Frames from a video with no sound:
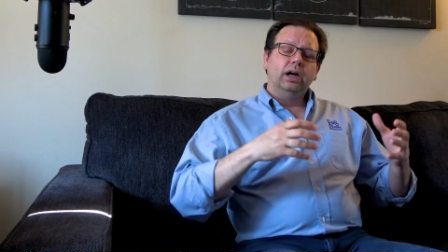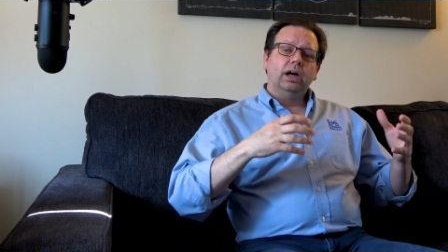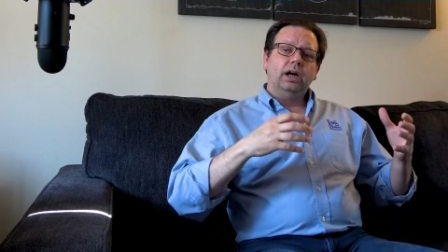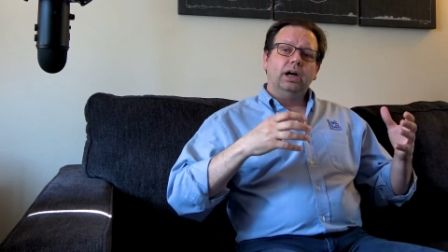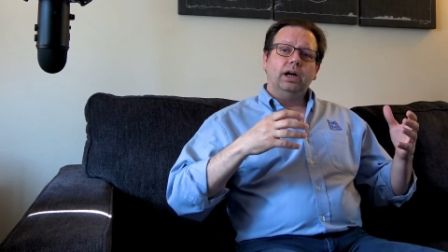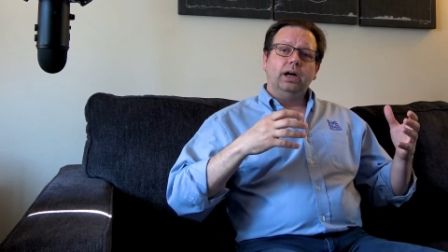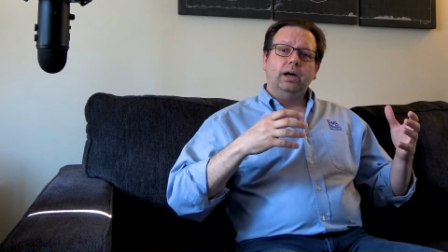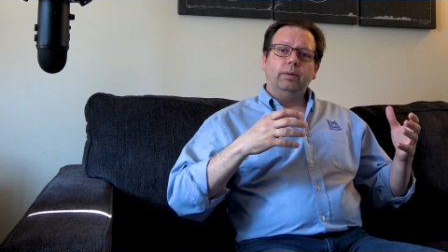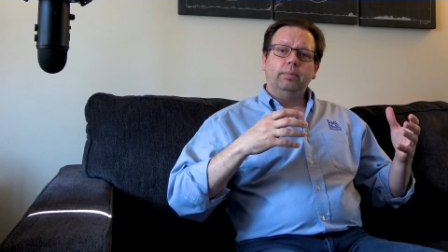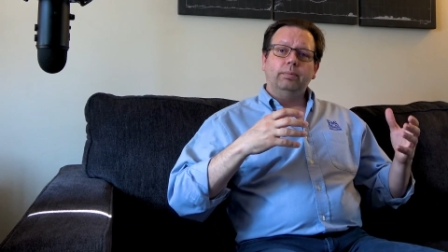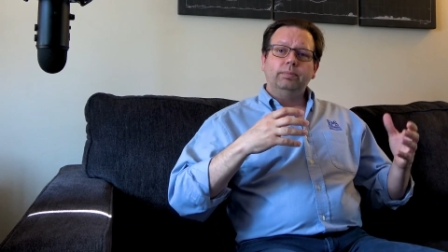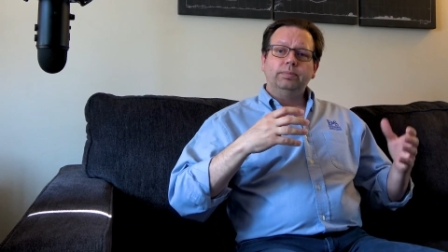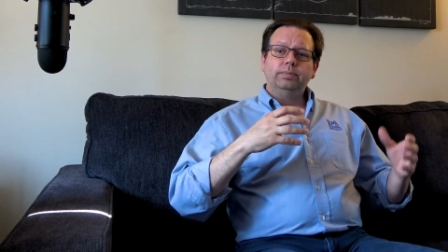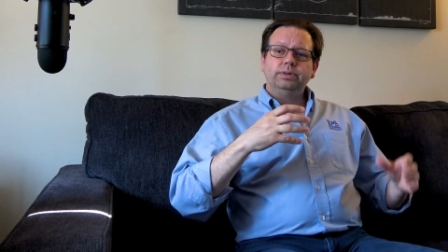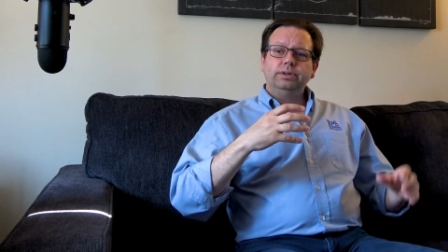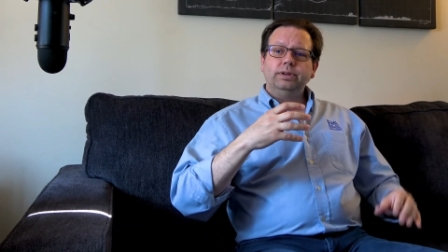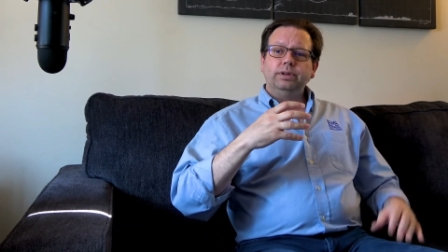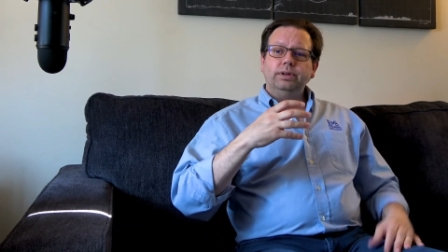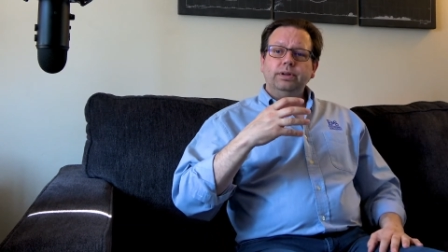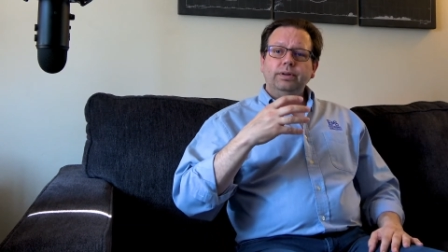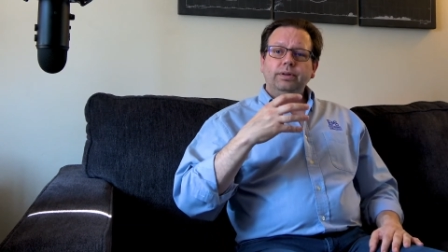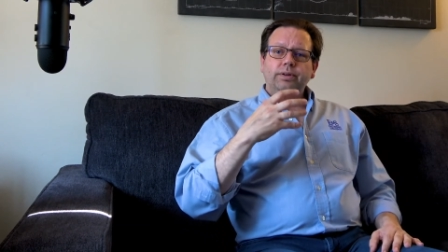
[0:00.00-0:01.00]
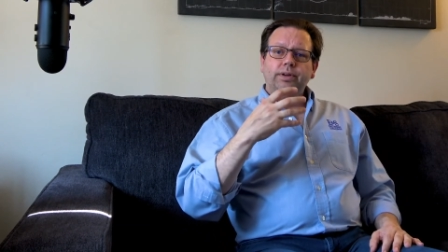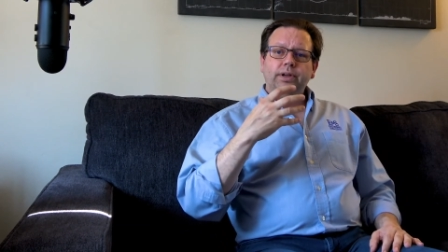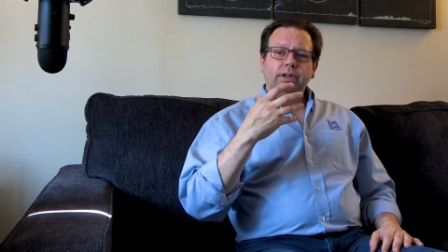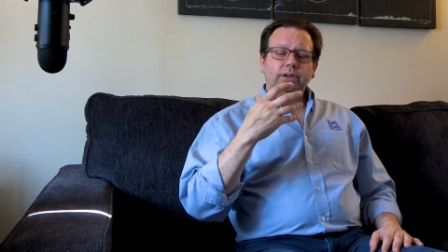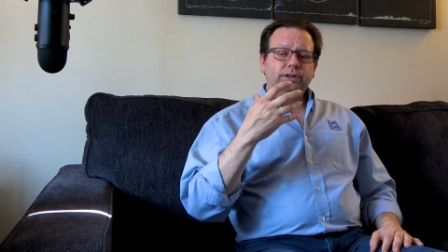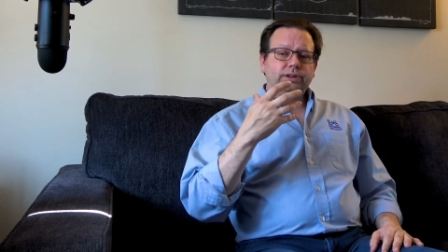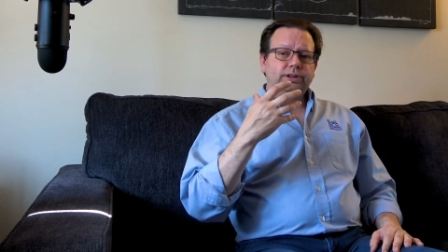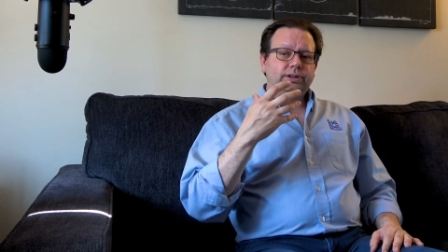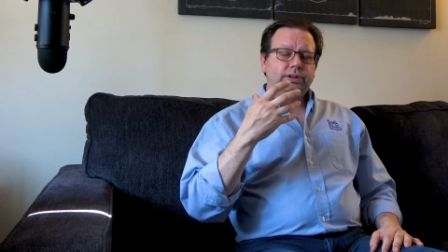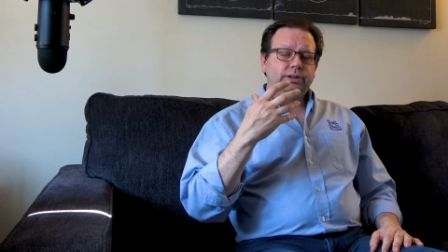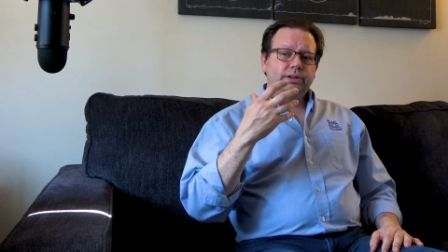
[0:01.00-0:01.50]
Uh,
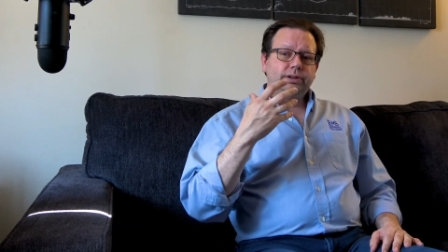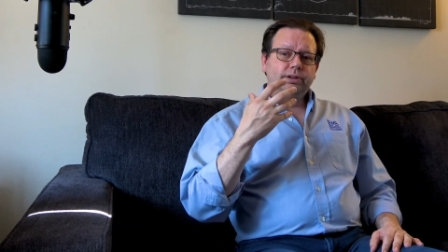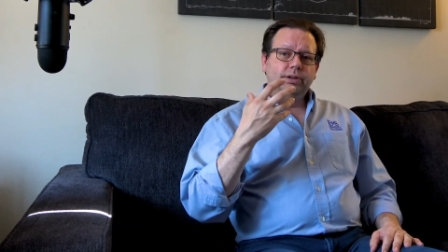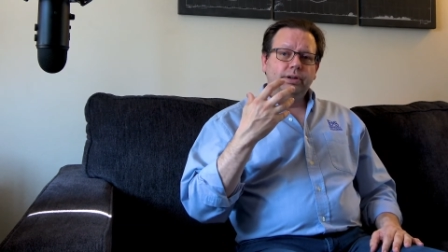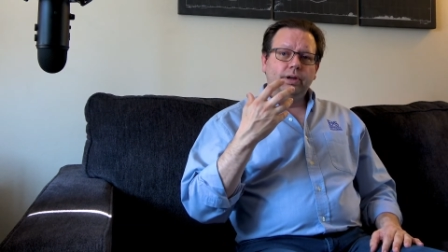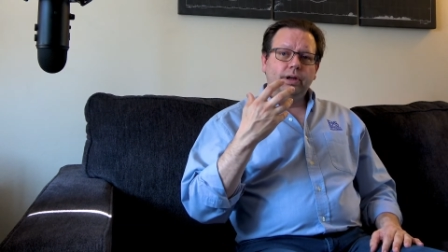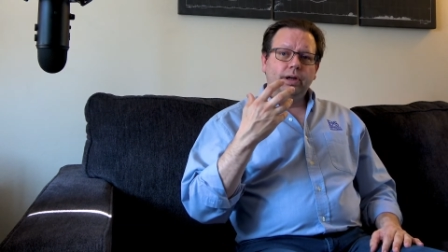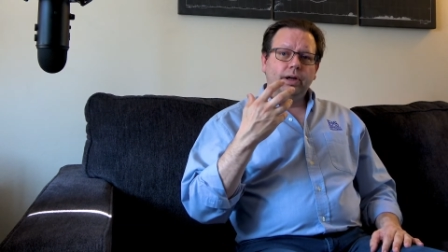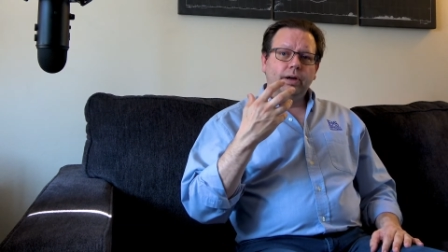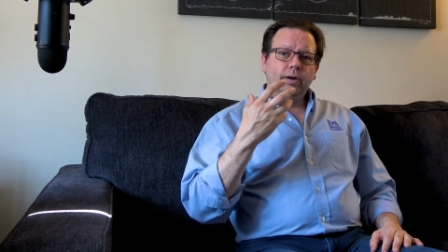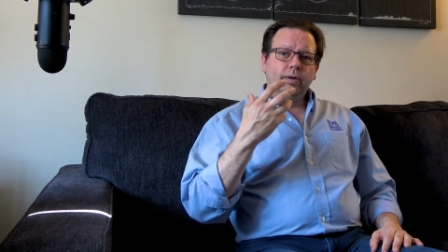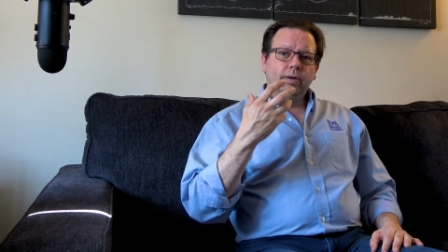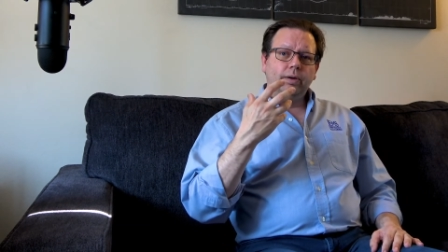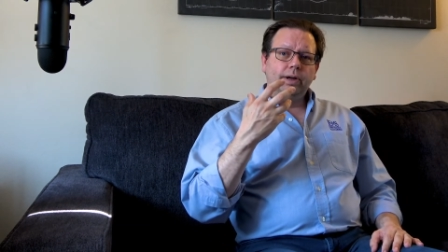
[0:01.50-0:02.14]
there's uh,